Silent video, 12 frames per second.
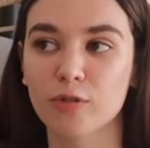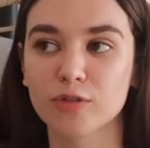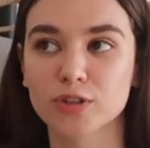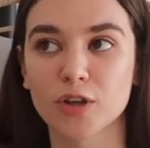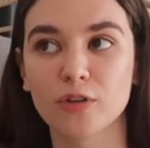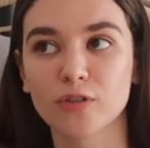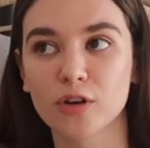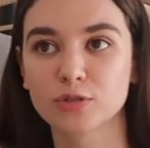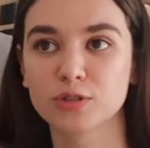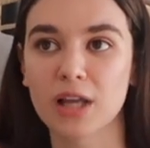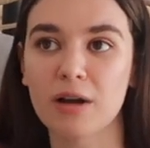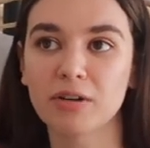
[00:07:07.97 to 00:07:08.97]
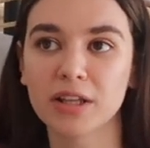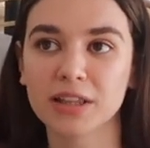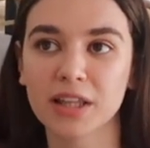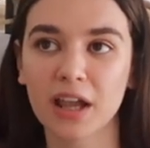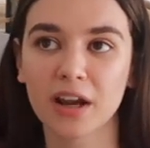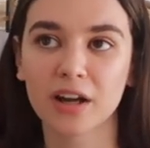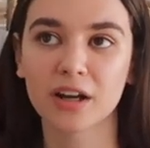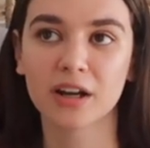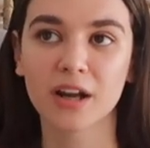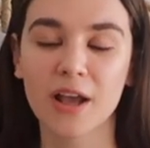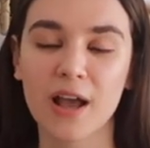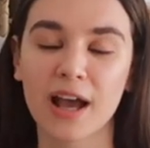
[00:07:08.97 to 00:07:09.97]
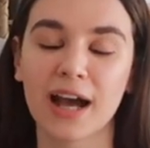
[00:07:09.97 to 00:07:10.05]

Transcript: of stuff goes down in there.